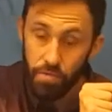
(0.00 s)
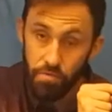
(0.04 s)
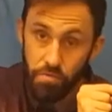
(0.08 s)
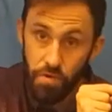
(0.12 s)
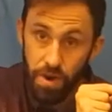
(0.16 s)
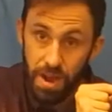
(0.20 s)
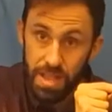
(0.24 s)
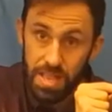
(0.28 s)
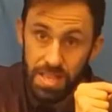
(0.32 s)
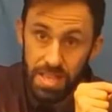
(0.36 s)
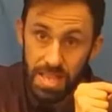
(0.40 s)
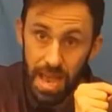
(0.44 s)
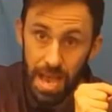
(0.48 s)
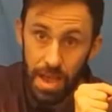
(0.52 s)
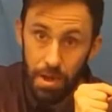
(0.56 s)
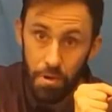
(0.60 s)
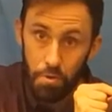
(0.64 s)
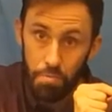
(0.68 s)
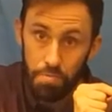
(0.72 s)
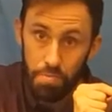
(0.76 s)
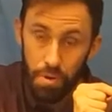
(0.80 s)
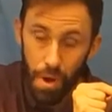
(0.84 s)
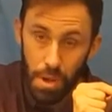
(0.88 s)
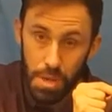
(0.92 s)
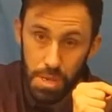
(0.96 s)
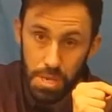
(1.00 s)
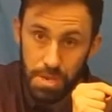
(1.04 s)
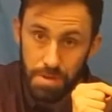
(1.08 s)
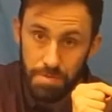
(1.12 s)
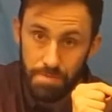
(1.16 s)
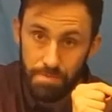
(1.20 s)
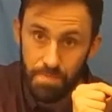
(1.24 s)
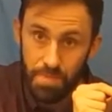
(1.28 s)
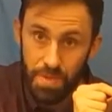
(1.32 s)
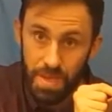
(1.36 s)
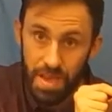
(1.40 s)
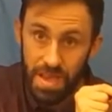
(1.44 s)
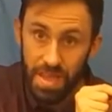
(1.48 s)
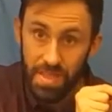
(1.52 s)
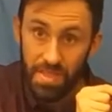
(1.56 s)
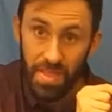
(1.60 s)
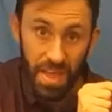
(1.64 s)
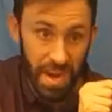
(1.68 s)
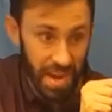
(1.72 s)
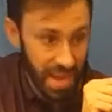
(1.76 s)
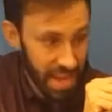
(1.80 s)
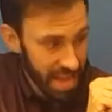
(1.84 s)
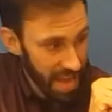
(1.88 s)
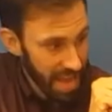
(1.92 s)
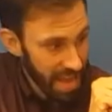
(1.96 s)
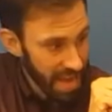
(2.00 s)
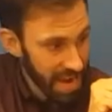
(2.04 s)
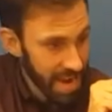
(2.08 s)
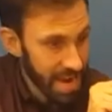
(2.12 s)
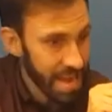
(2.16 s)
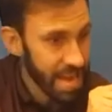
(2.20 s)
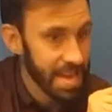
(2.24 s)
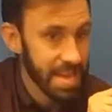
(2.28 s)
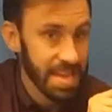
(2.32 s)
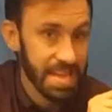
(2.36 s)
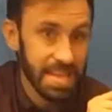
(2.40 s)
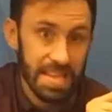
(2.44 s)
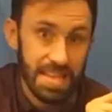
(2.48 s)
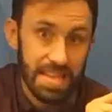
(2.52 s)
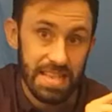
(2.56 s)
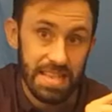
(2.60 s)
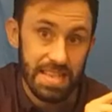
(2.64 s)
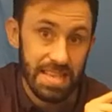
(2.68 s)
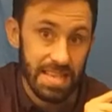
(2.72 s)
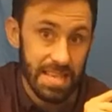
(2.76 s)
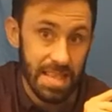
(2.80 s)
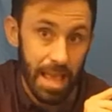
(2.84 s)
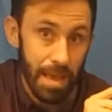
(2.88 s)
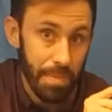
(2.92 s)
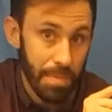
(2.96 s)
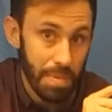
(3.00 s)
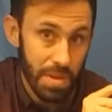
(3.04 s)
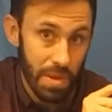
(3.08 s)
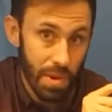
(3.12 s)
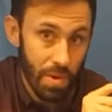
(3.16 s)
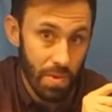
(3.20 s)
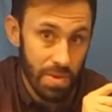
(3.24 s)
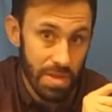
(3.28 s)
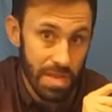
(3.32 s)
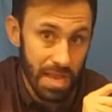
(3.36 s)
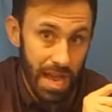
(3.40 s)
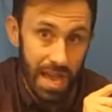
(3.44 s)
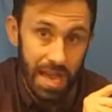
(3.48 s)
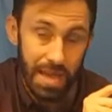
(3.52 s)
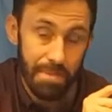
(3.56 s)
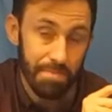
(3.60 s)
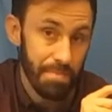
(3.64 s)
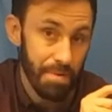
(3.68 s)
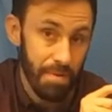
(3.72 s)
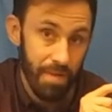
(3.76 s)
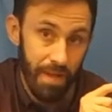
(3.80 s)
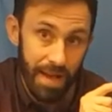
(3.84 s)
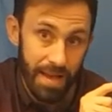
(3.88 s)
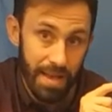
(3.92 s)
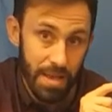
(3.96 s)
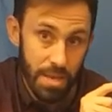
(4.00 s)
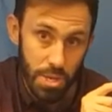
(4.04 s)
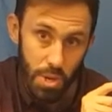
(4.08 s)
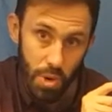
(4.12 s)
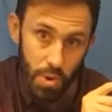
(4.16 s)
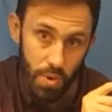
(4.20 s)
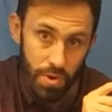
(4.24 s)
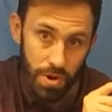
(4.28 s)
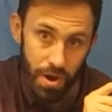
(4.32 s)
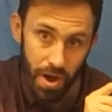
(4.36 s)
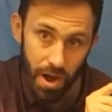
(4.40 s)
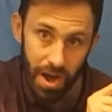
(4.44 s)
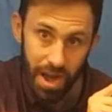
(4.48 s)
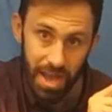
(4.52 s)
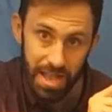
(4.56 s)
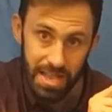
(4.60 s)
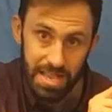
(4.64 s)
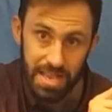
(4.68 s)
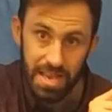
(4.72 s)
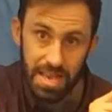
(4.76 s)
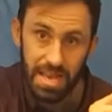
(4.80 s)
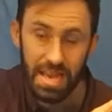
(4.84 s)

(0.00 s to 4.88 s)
ring-tailed possum that again sleeps all day and plays all night.